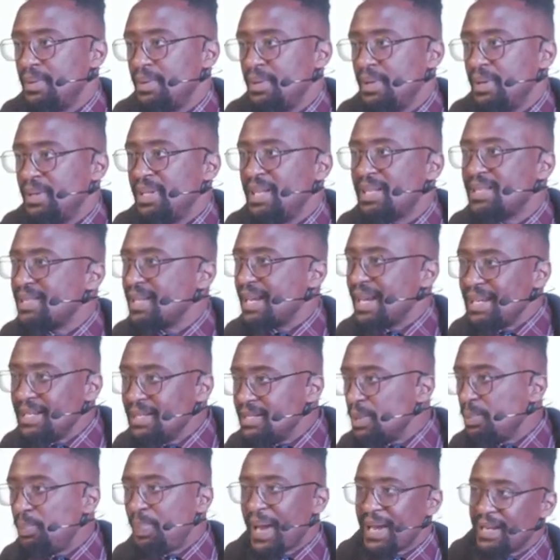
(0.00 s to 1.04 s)
This
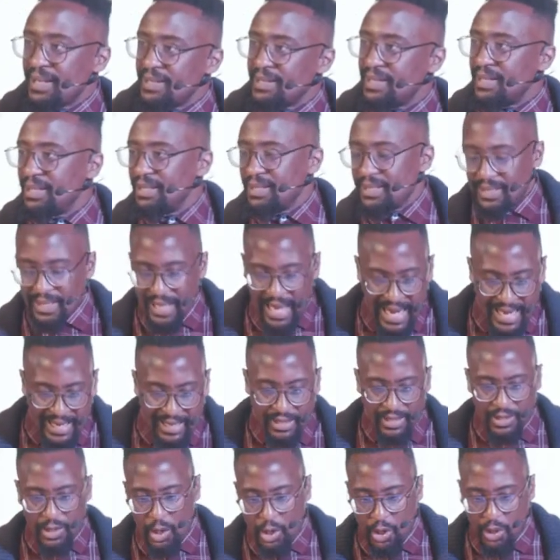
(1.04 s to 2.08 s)
independent,
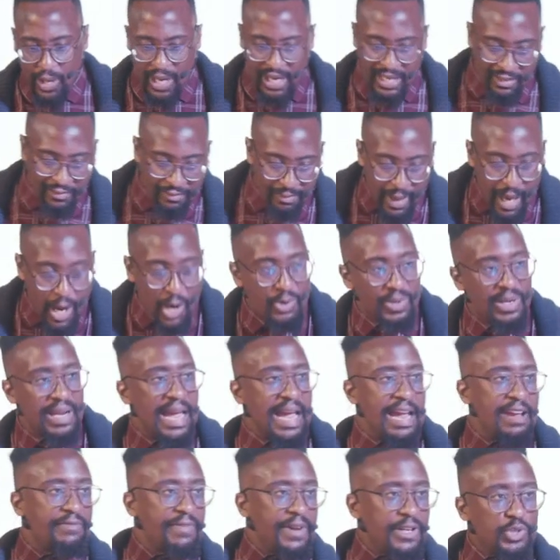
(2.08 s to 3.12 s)
like, no, I live my own
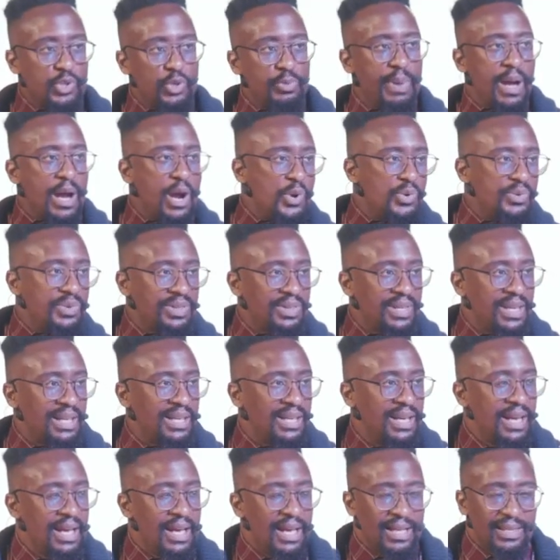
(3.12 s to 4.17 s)
life, I do my own thing,
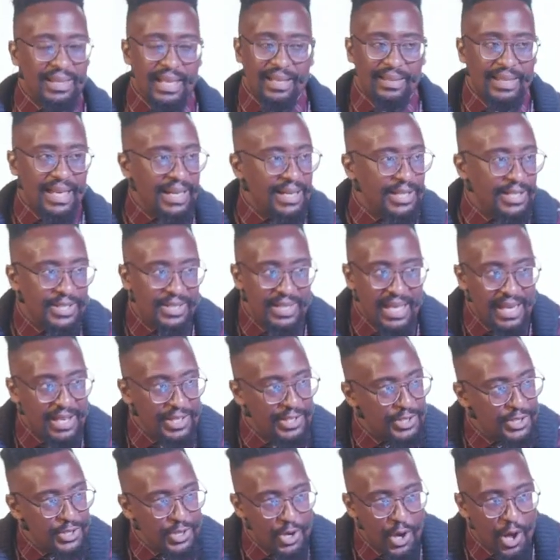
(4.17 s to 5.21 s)
that, that, is, that
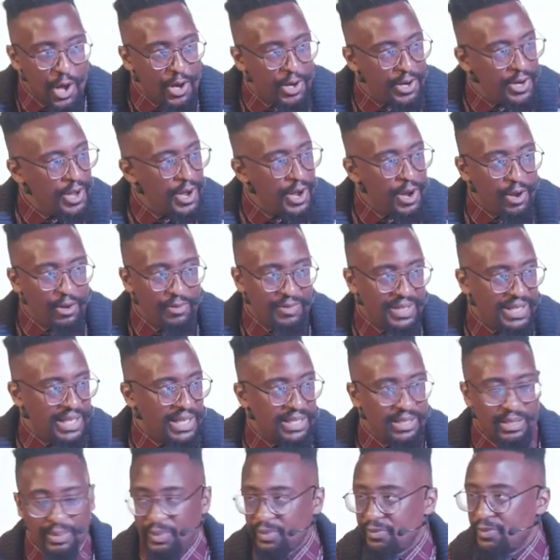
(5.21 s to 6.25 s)
is not of the
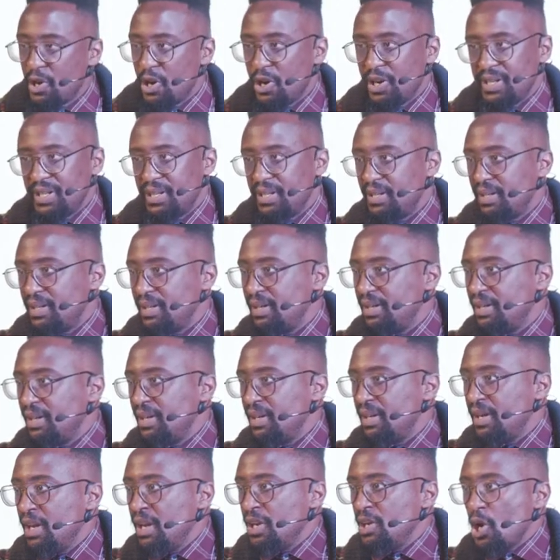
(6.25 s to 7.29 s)
kingdom of God.
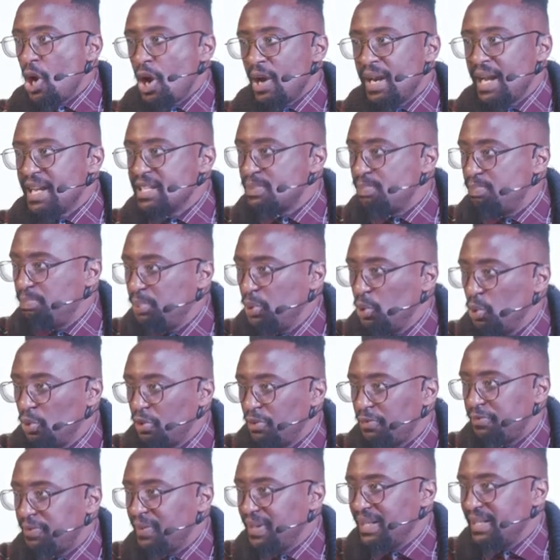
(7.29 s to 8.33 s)
God has
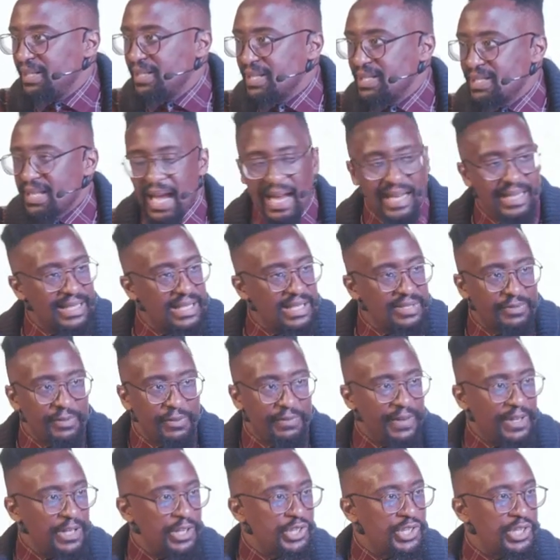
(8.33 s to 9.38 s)
beautifully designed us for
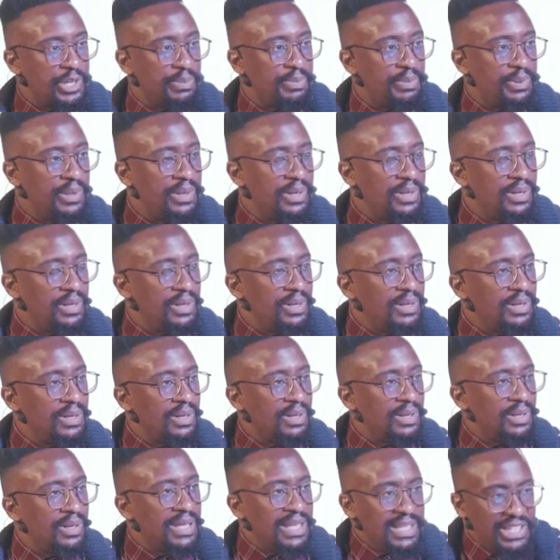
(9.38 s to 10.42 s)
fellowship.
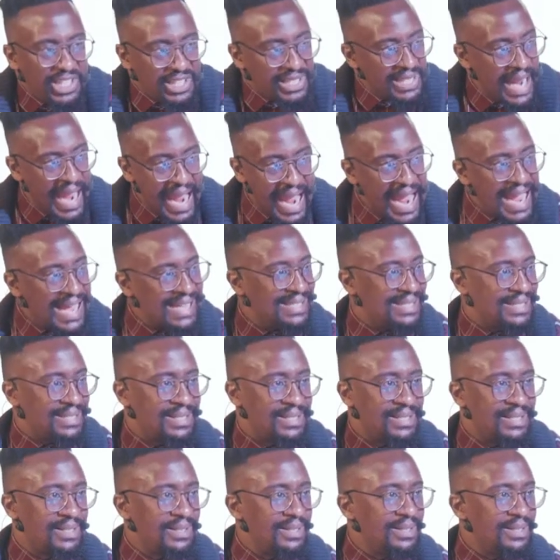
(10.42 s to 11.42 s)
He just has.